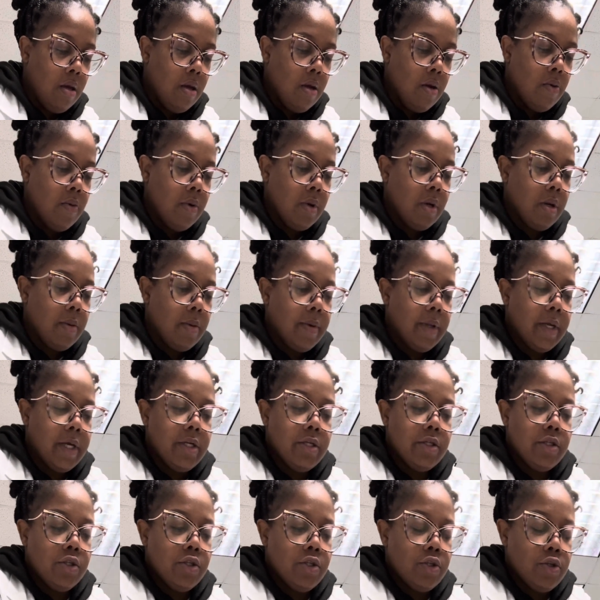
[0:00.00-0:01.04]
we're going to
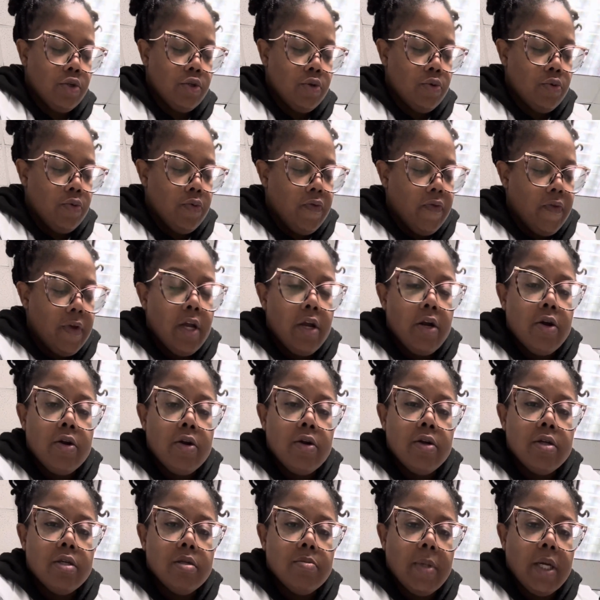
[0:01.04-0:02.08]
place 2
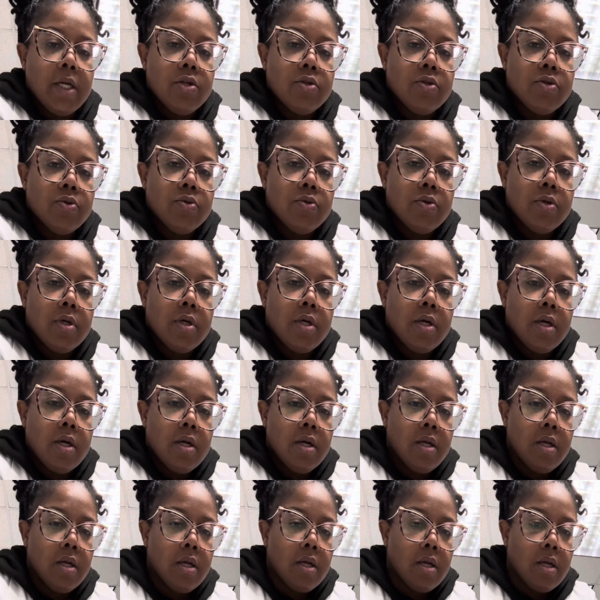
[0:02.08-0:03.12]
fingers, make sure
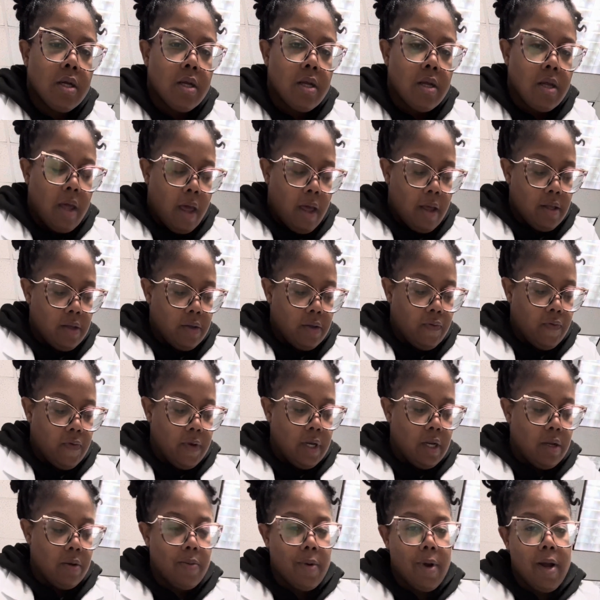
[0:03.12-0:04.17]
it's
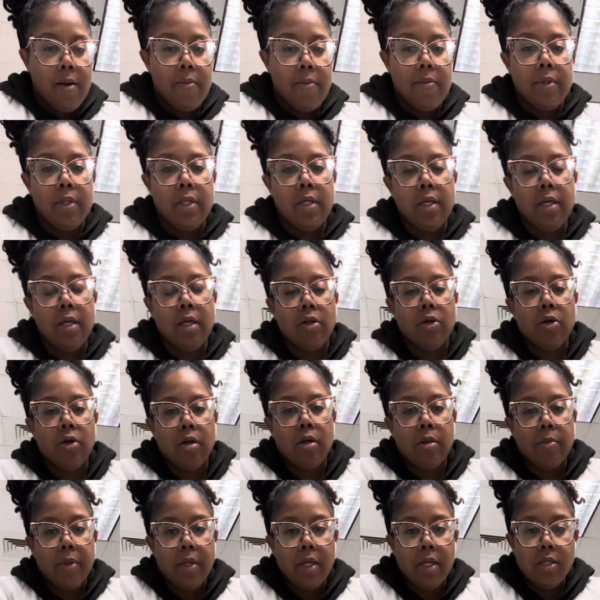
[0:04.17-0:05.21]
fitting properly, and you're
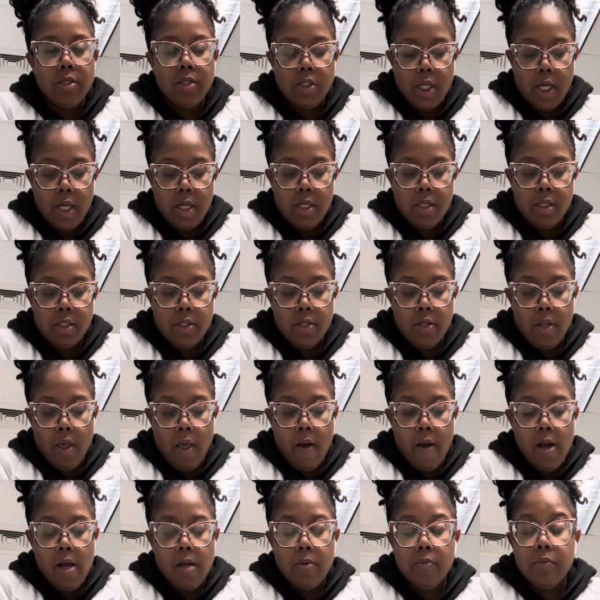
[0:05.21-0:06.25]
going to
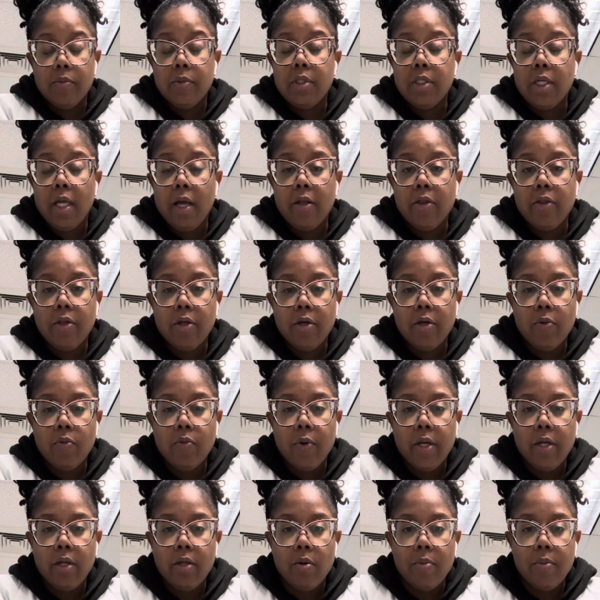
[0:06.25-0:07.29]
check the
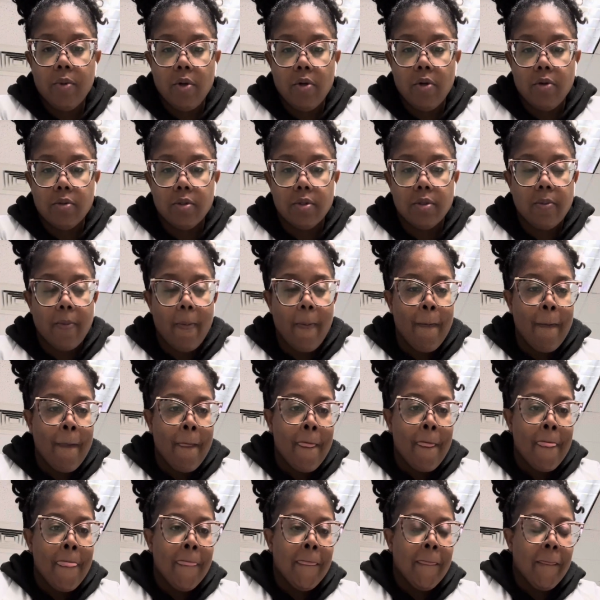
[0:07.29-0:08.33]
radial pulse.
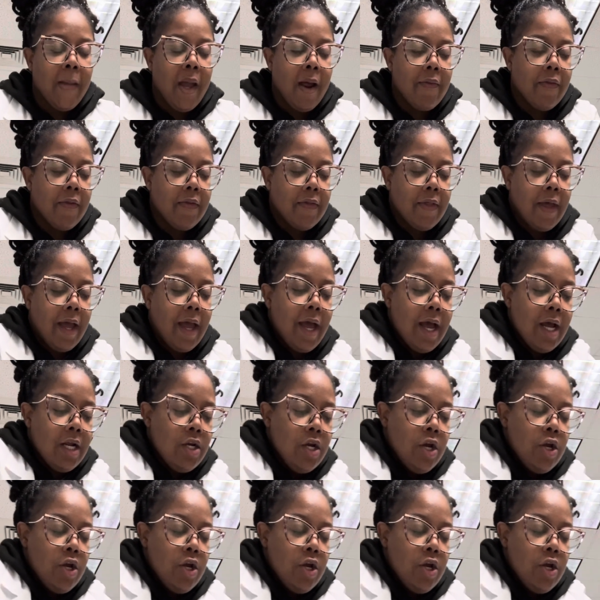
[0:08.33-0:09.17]
After that,